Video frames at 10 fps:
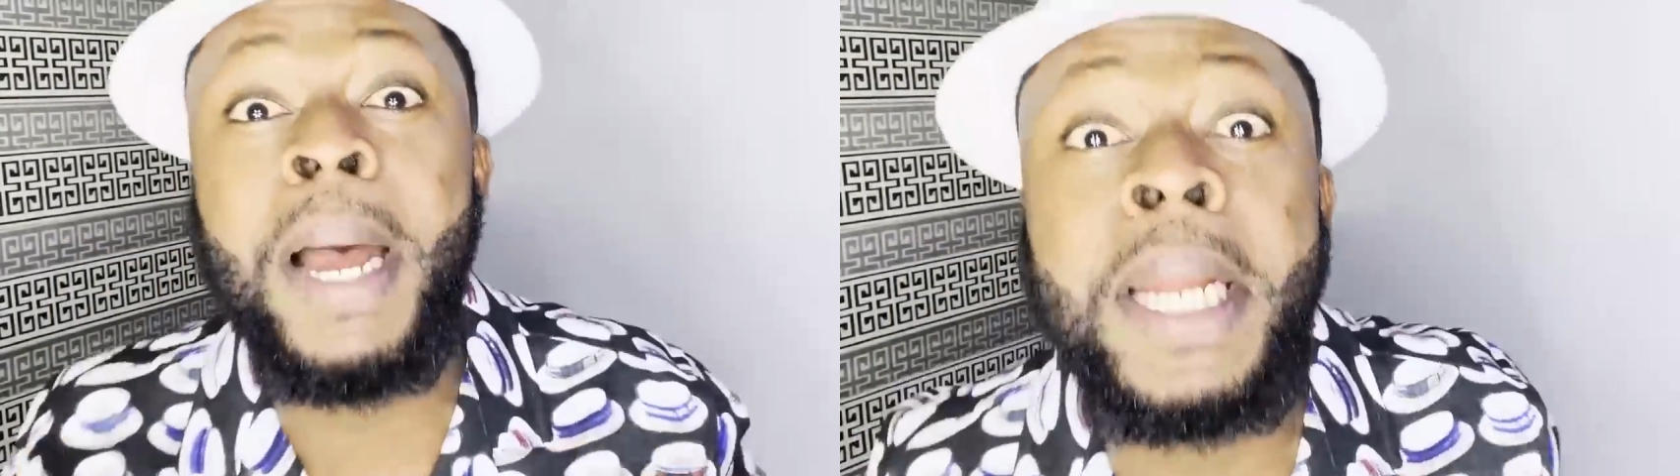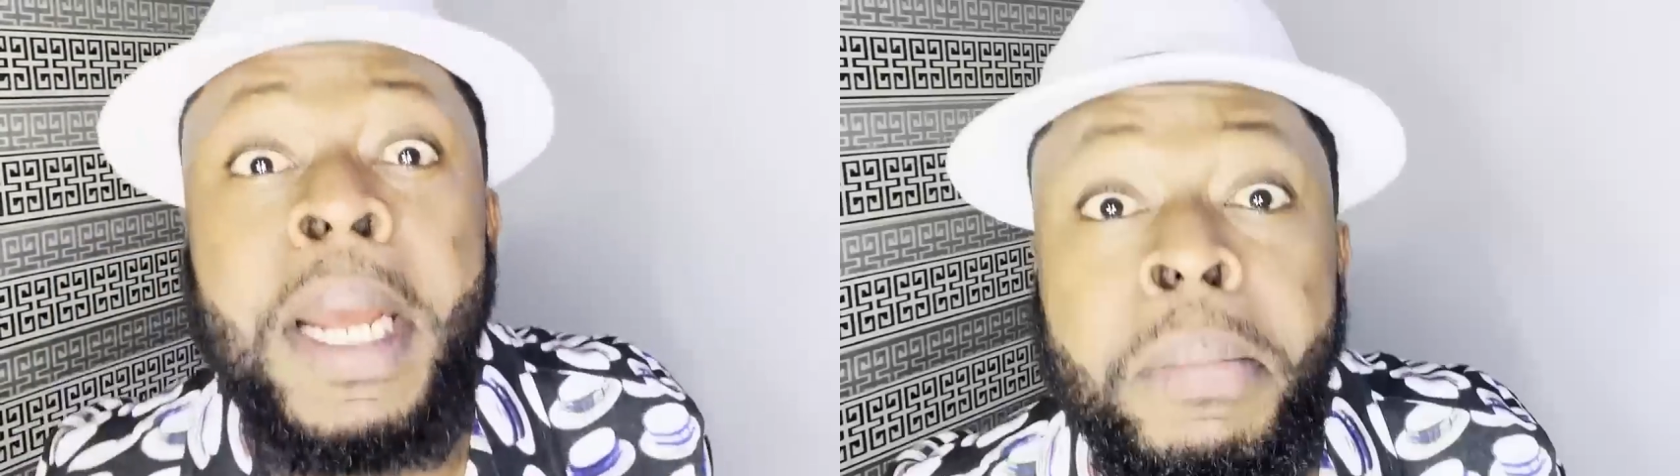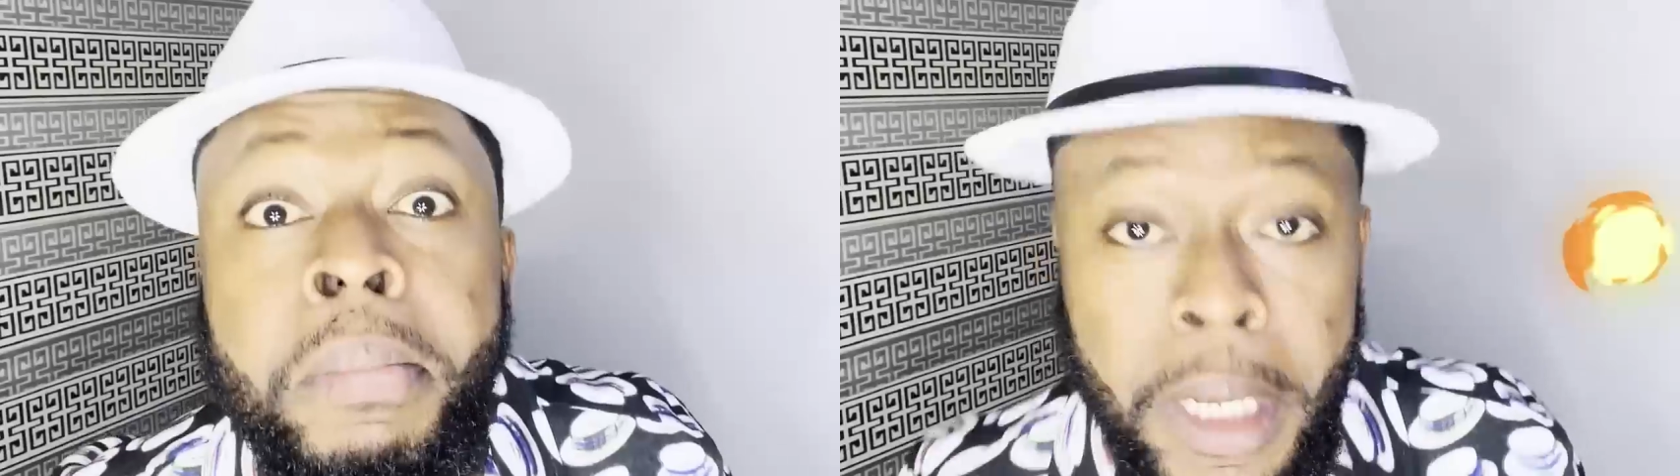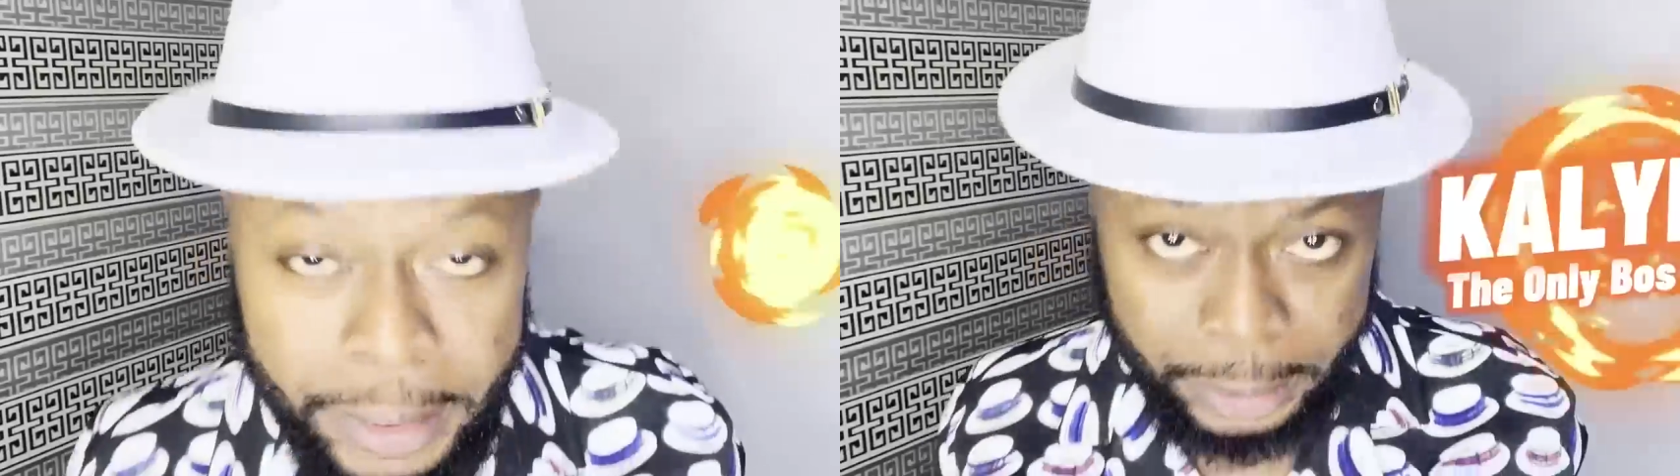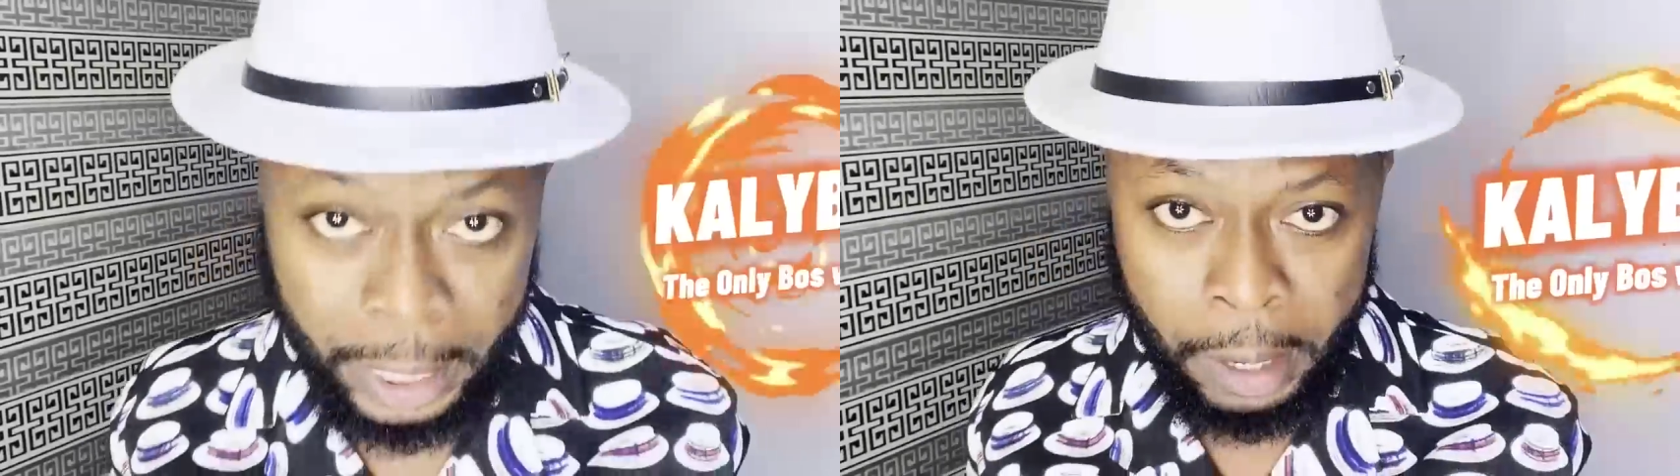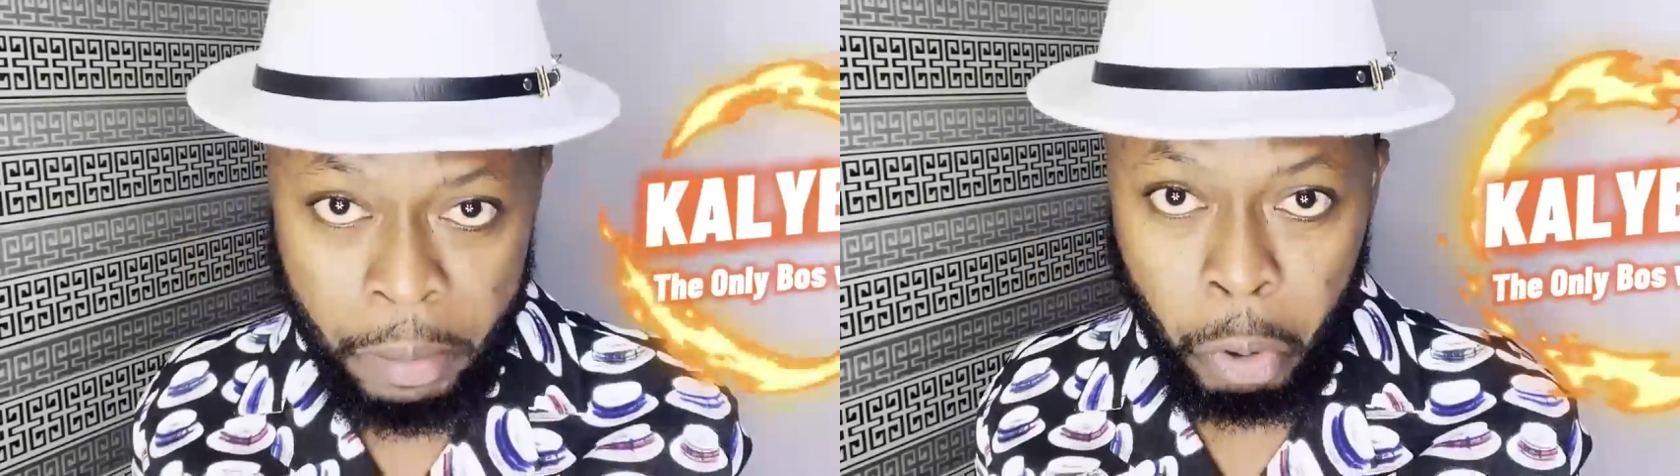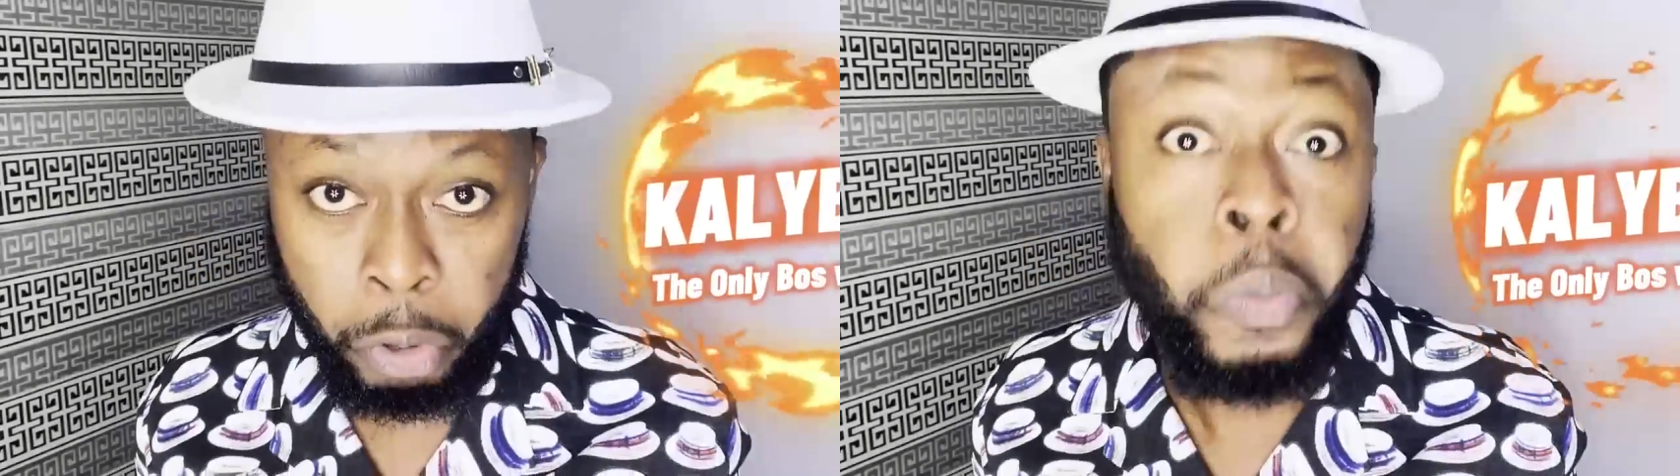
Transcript: name is Carlo Boss,